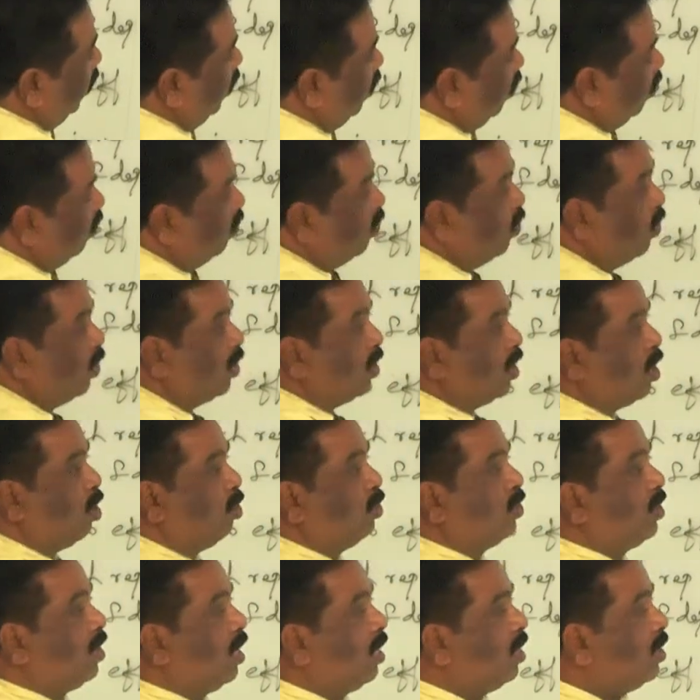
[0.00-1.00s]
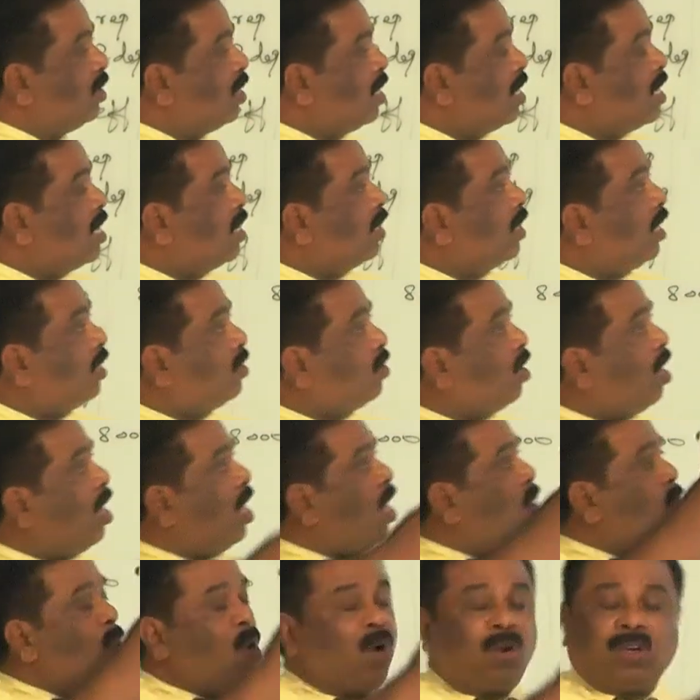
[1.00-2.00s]
4,000. That's all
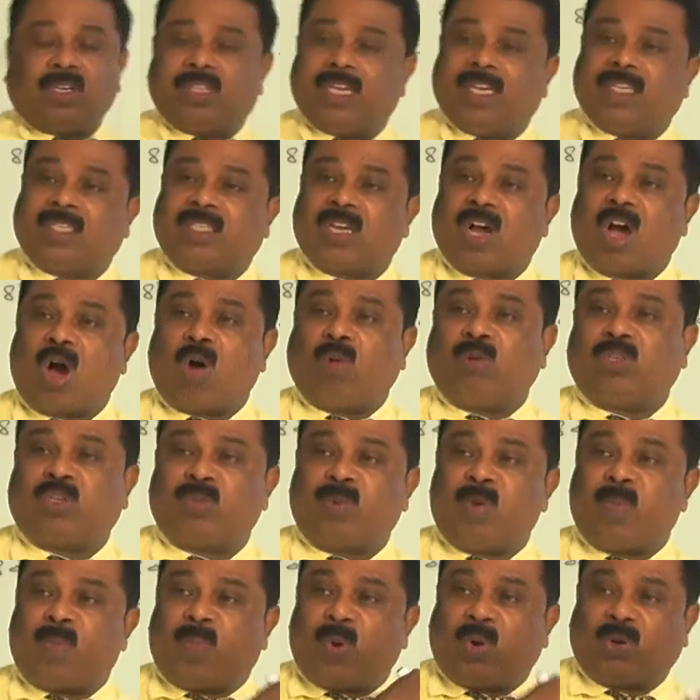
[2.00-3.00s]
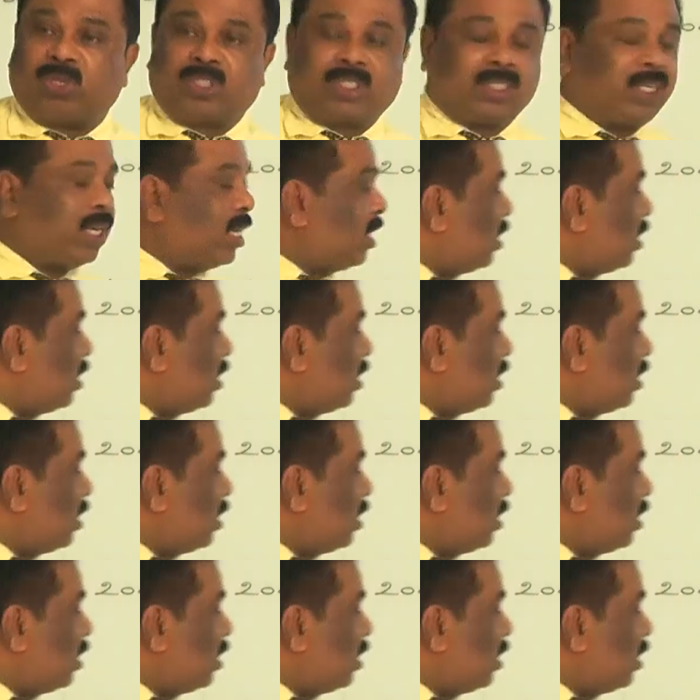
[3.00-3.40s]
about this, how to be posted.